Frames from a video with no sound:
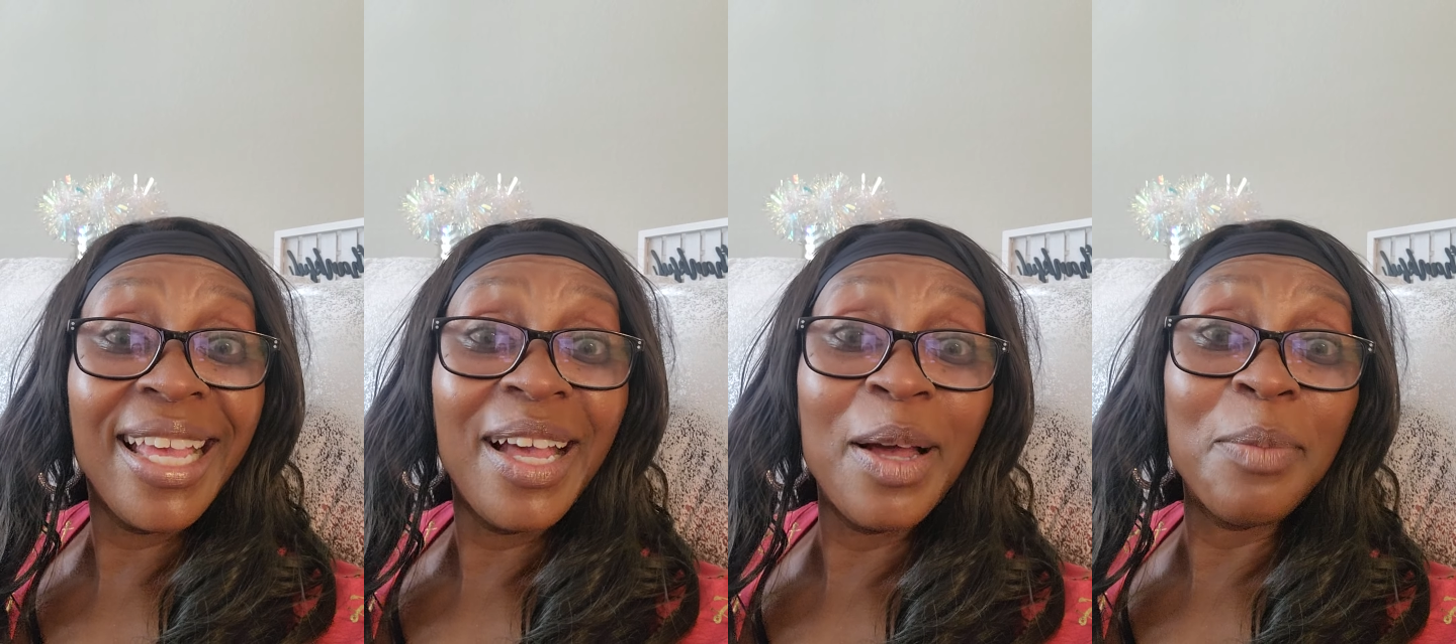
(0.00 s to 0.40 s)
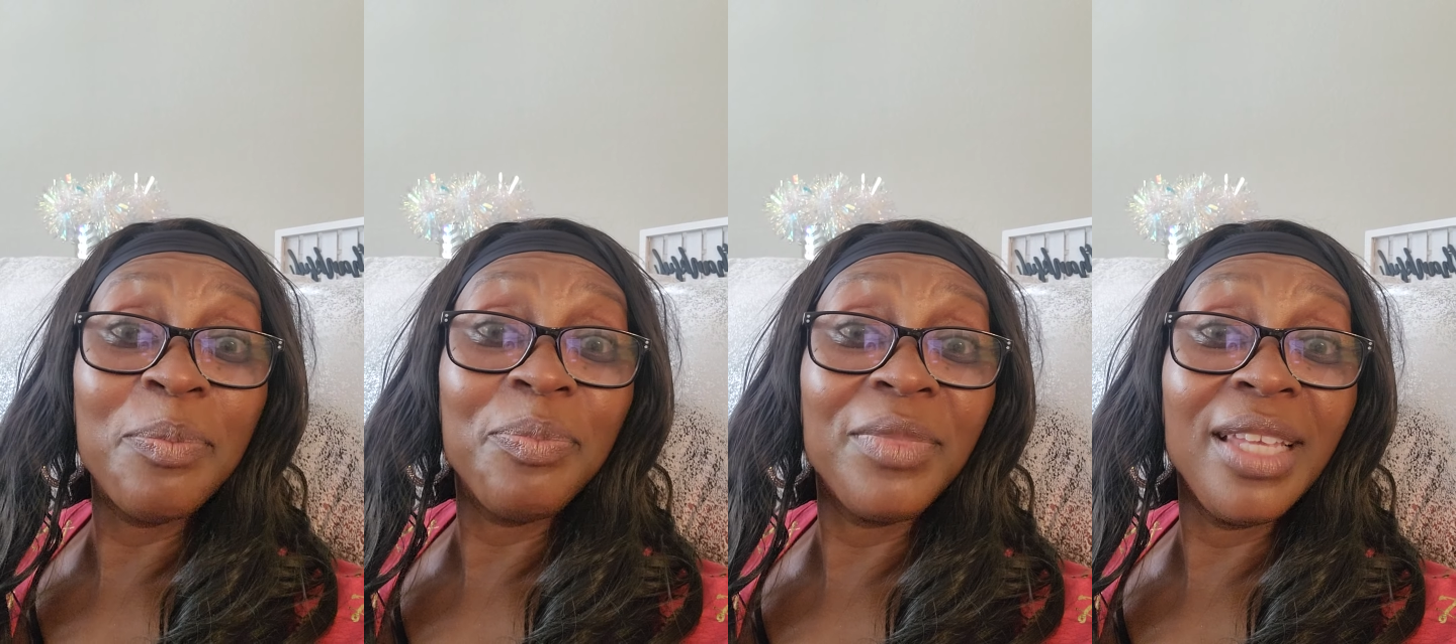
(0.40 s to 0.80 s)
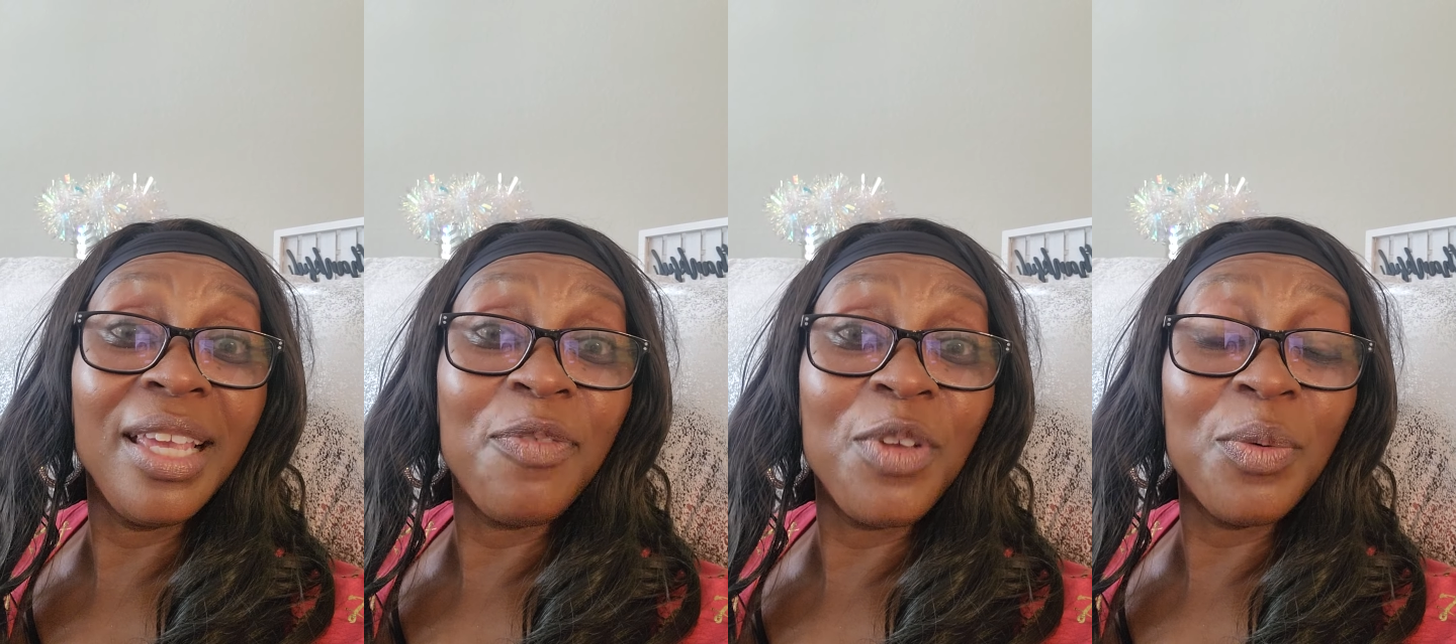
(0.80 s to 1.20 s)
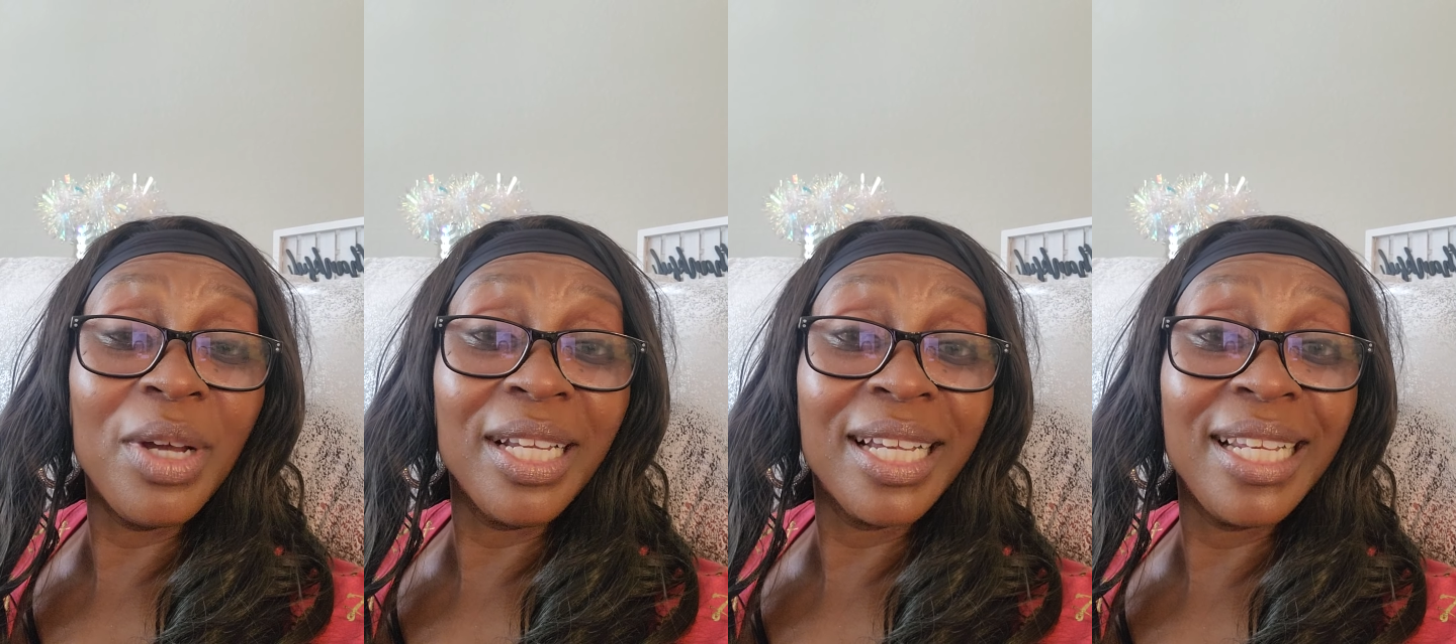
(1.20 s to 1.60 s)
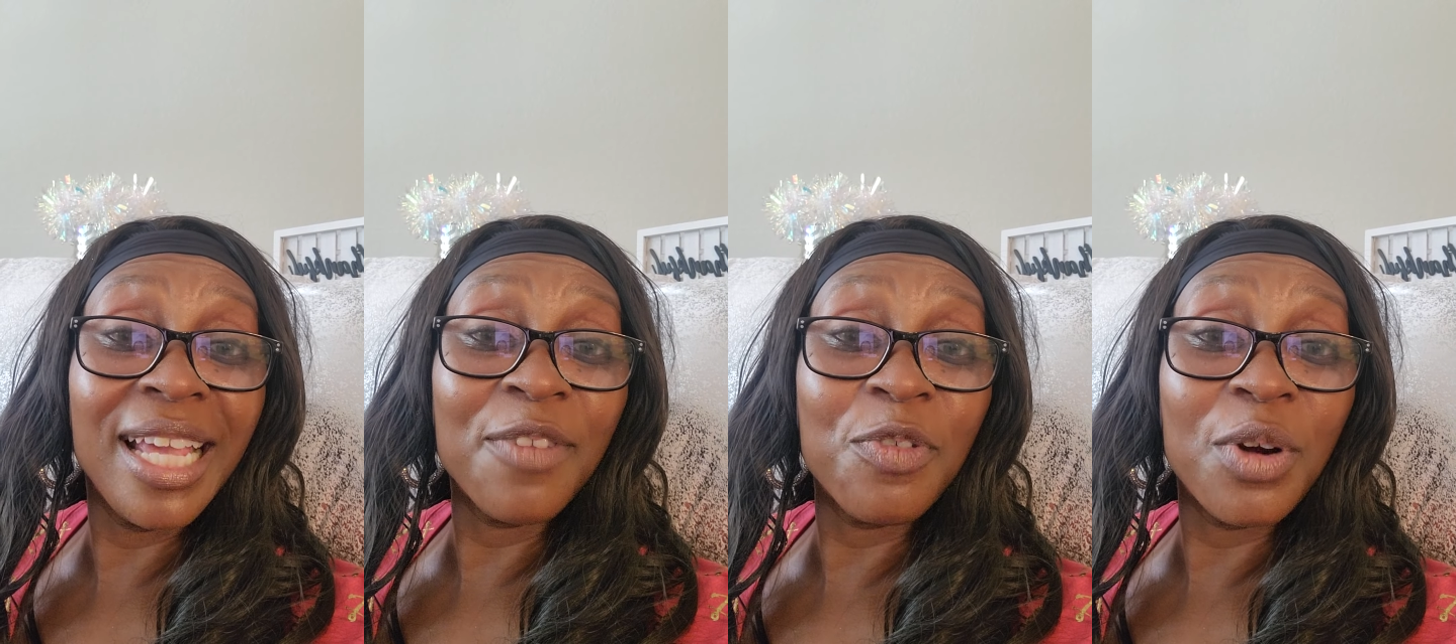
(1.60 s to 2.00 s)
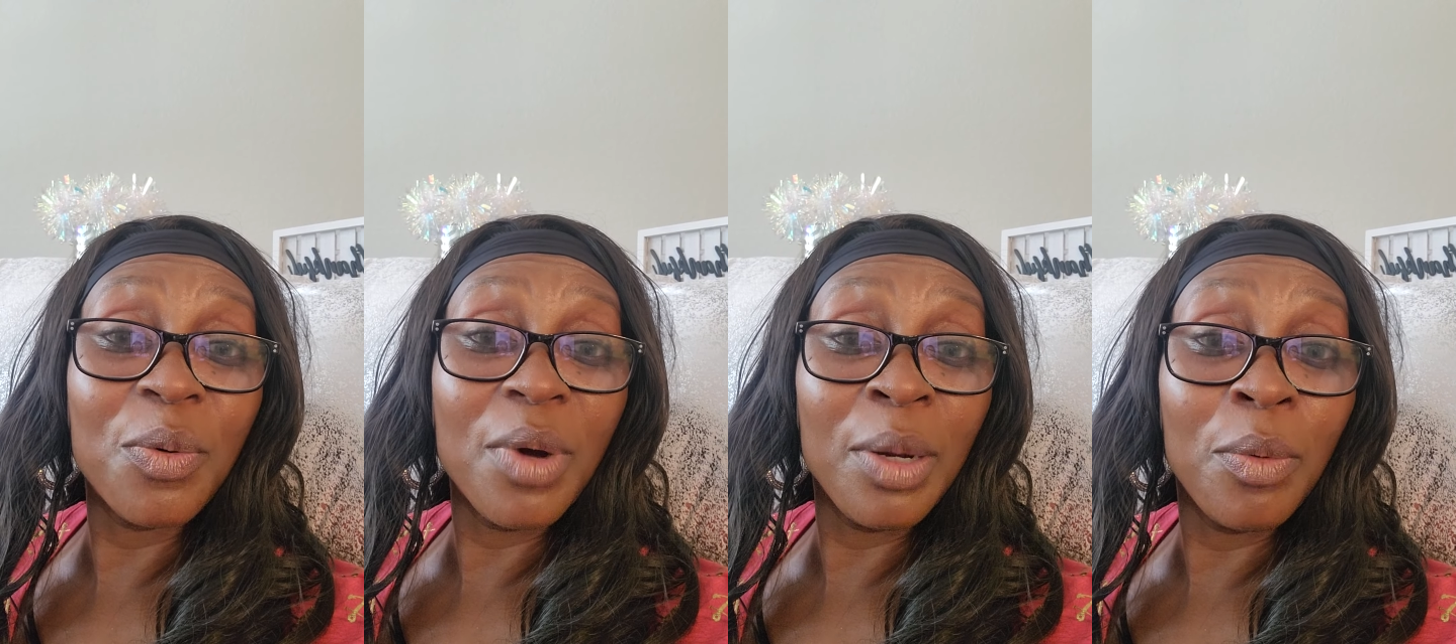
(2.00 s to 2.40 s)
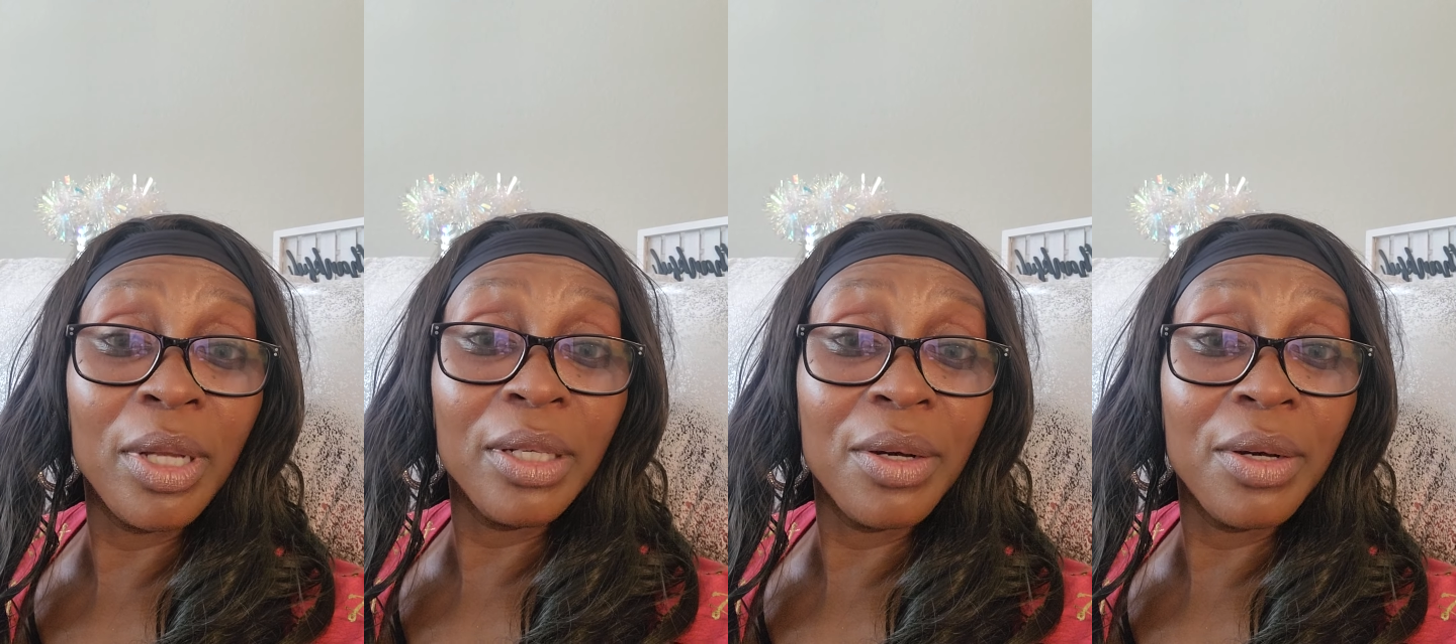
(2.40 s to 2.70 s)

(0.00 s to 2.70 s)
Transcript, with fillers: Um, if you want to connect for a one-on-one